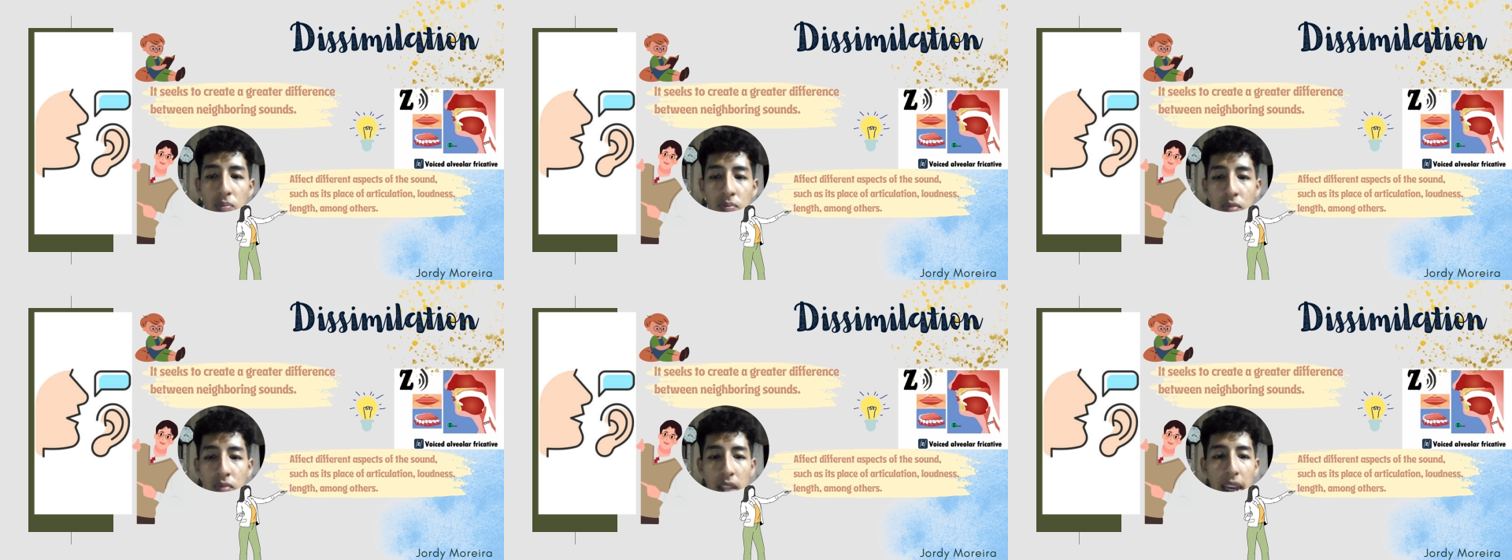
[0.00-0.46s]

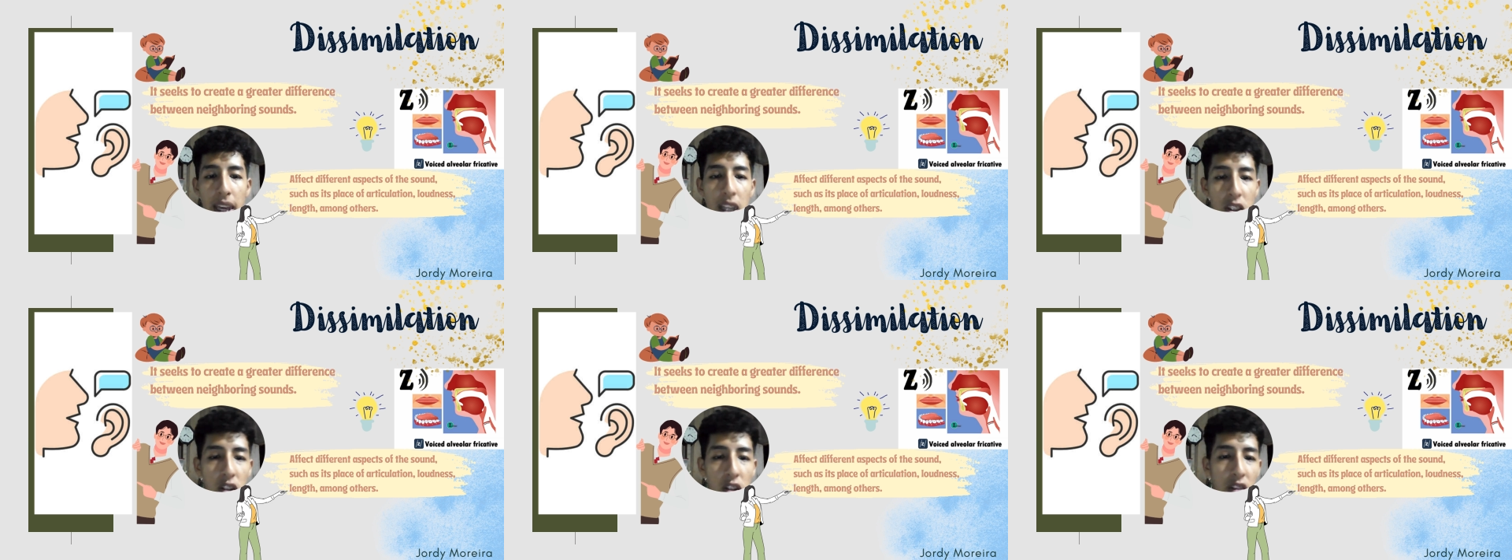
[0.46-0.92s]
each
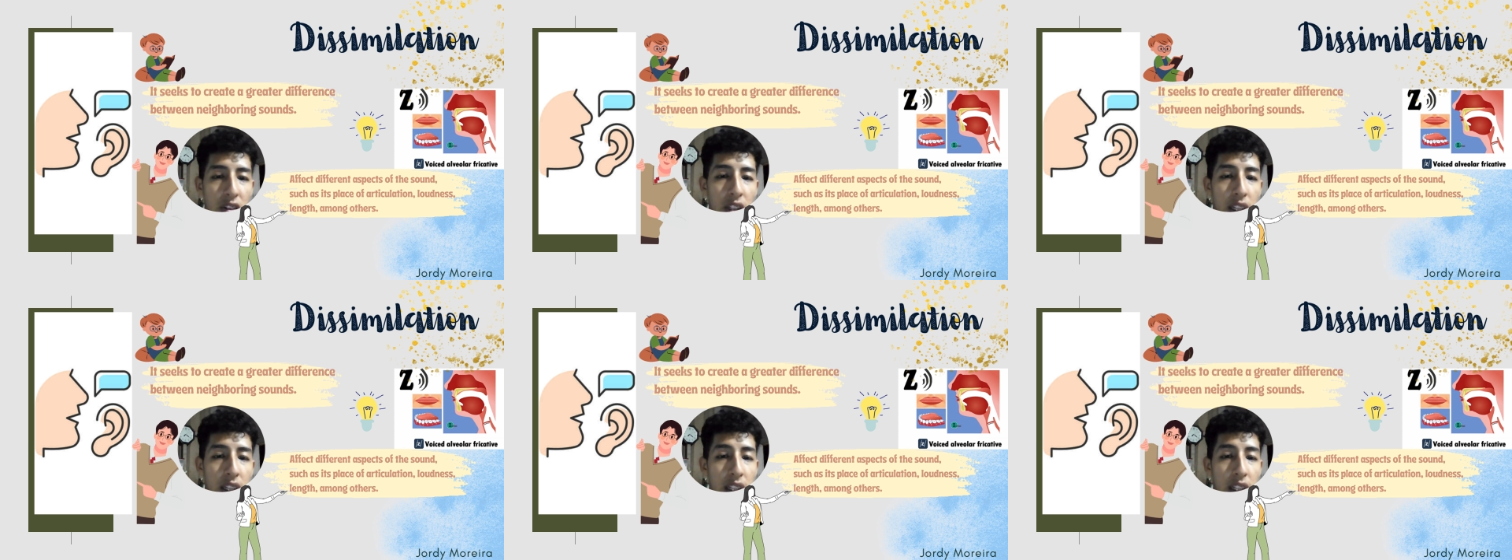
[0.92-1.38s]
other,
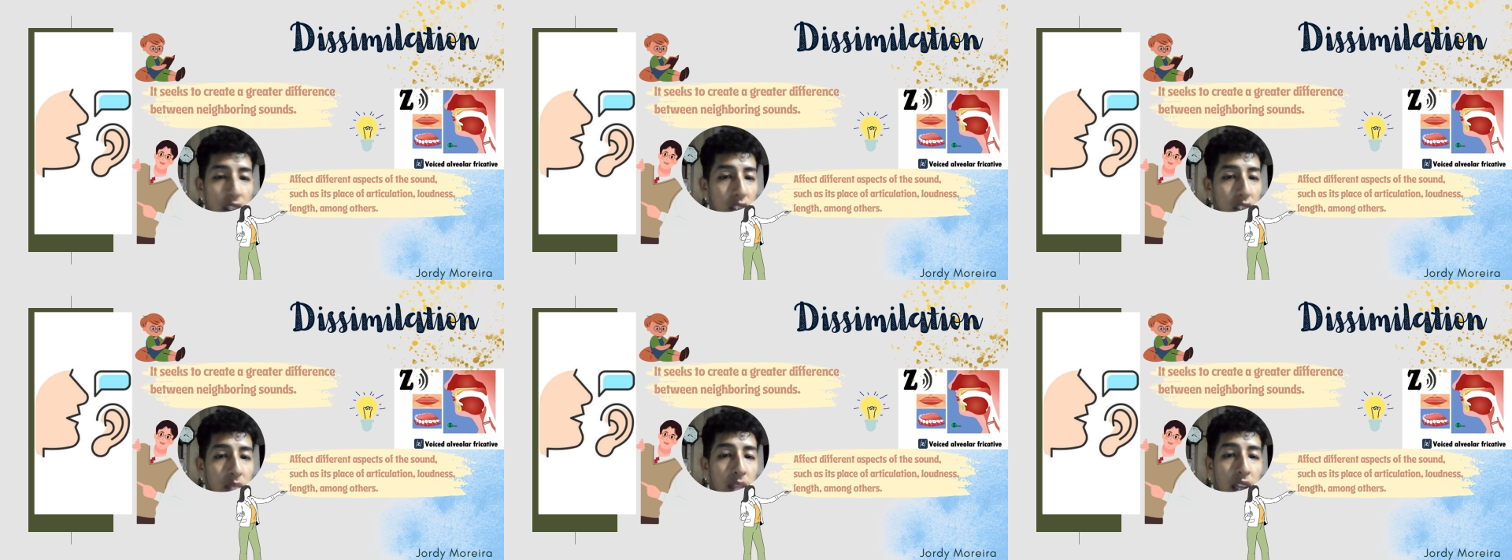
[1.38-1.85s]

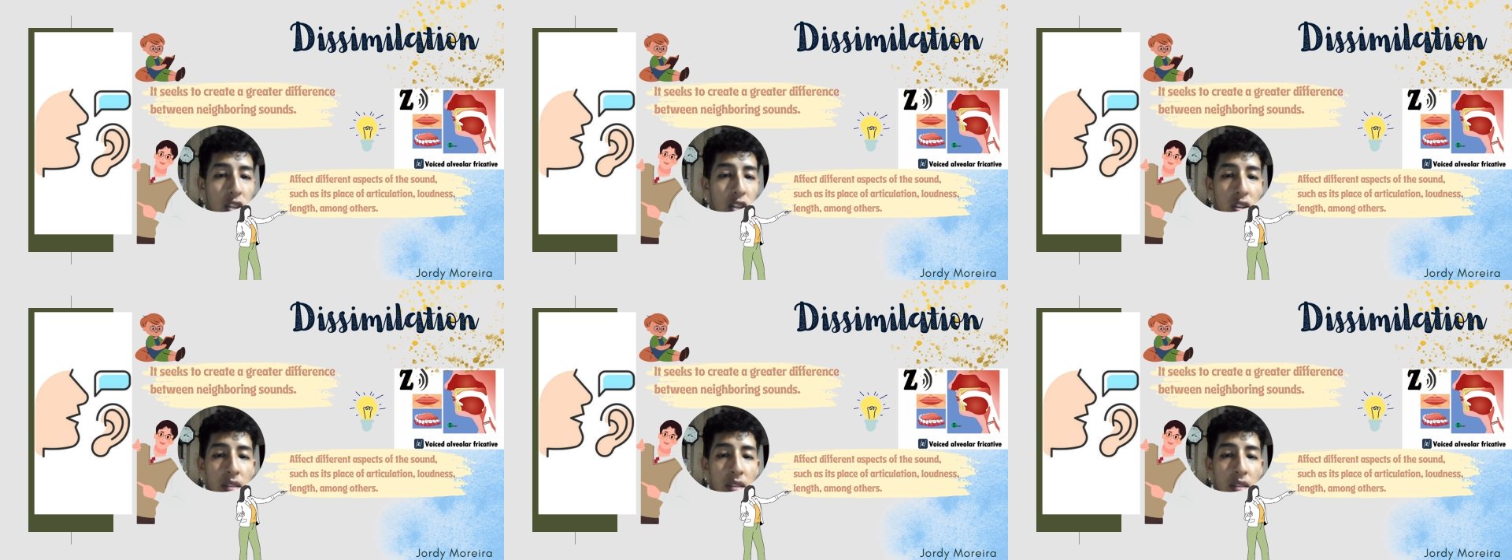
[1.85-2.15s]
dissimilation